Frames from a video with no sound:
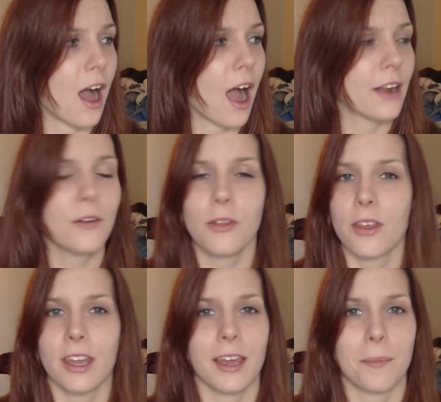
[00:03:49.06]
I don't
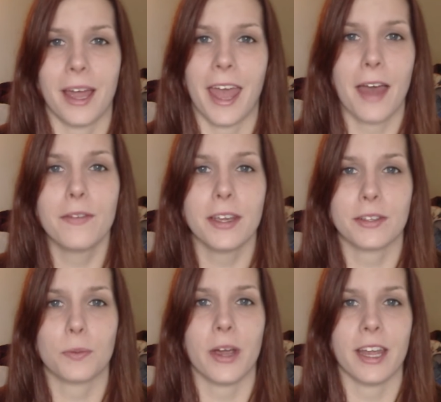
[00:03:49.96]
think at my
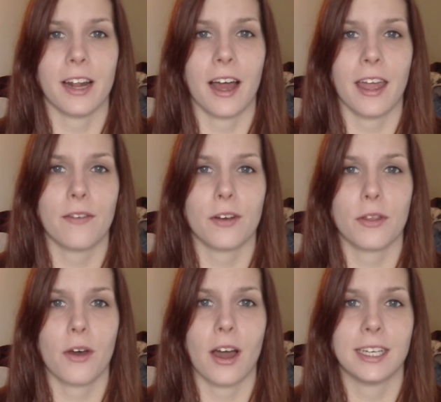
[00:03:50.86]
heaviest weight I ever
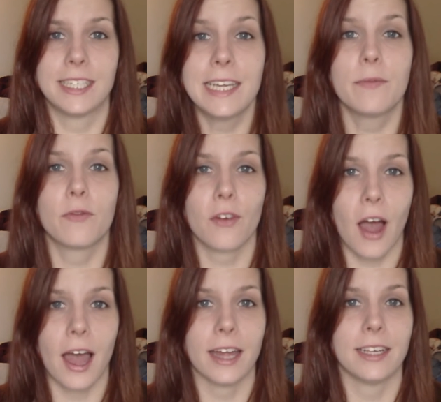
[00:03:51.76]
thought deep
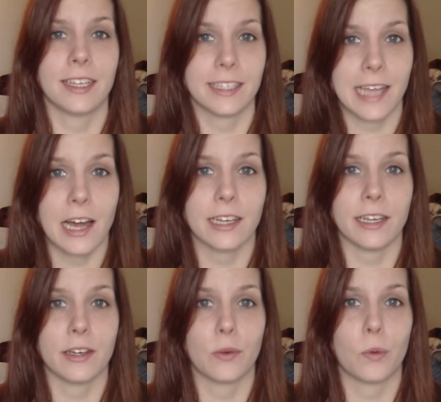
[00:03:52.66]
fried
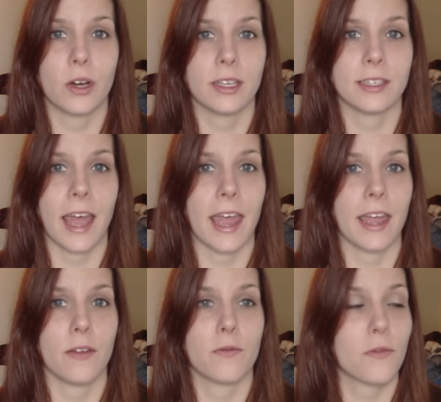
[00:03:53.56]
lasagna was
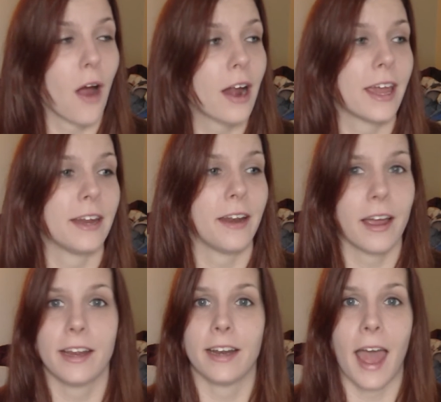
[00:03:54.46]
a Friday
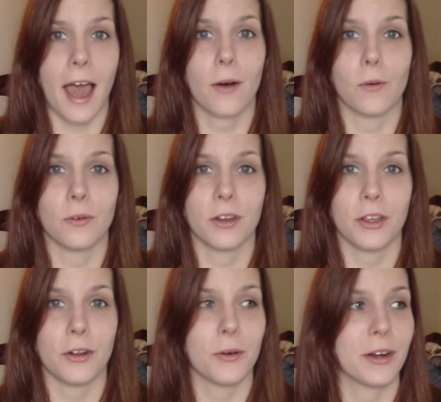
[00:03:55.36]
night out.
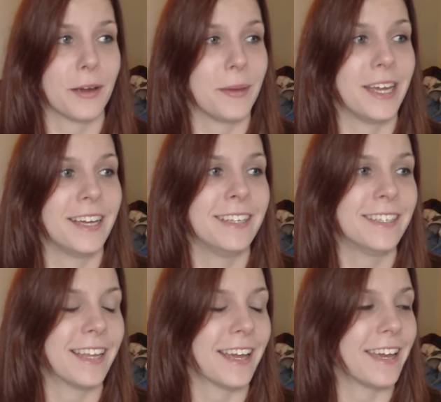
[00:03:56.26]
You know what I
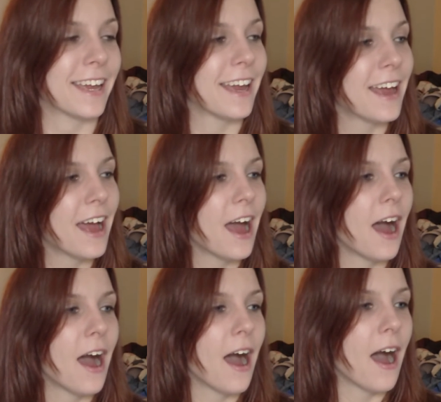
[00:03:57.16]
mean? Like,
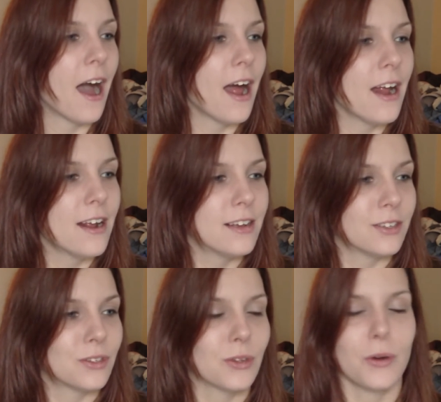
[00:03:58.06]

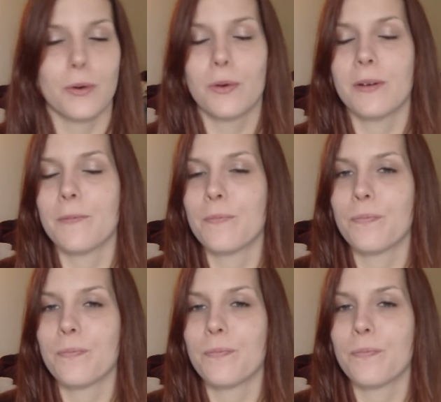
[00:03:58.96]
so